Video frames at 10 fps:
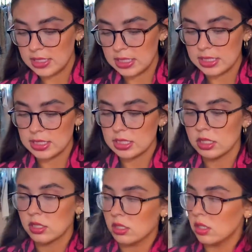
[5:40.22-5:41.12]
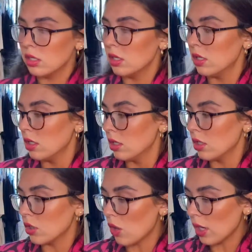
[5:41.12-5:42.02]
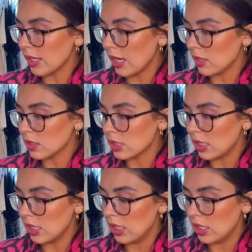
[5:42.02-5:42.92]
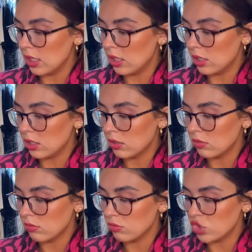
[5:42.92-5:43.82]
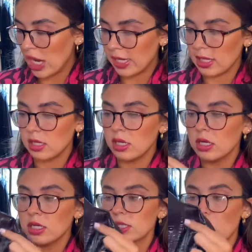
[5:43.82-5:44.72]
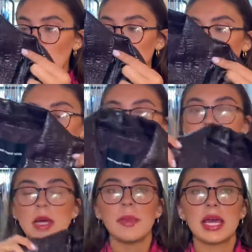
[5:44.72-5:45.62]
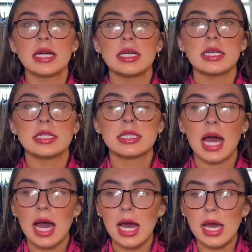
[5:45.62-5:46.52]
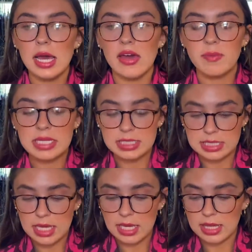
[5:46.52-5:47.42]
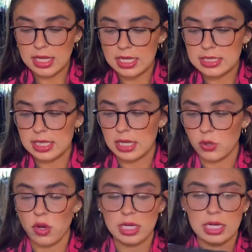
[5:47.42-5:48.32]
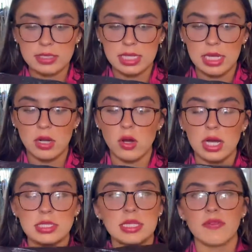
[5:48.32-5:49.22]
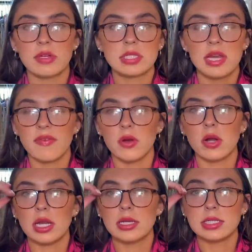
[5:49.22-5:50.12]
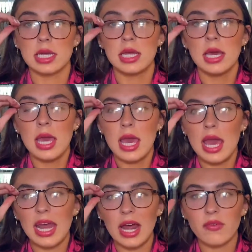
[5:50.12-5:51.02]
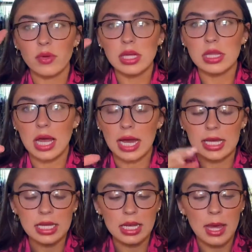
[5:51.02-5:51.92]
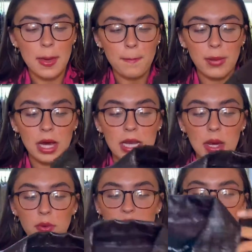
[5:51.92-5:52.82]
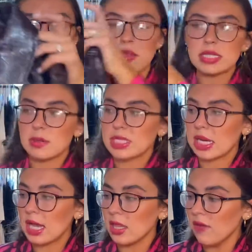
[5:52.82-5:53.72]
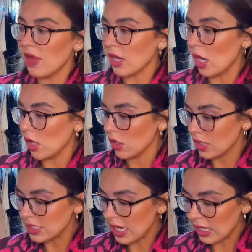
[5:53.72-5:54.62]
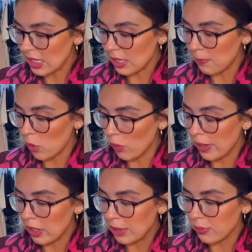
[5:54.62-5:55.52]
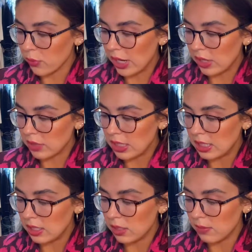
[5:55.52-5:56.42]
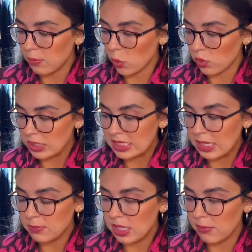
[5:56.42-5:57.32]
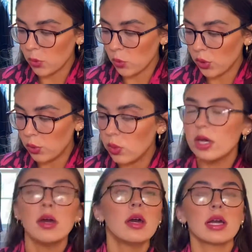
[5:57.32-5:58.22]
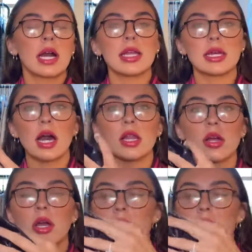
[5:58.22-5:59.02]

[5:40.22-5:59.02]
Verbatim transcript: this crocodile skin jacket. So I picked this up because I have been seeing these in like crocodile skin, all kinds of different stuff in crocodile skin, and I really like it. But whenever I saw this, I was like, I love that color. It's kind of like a mulberry brownie, deep, deep maroon kind of color.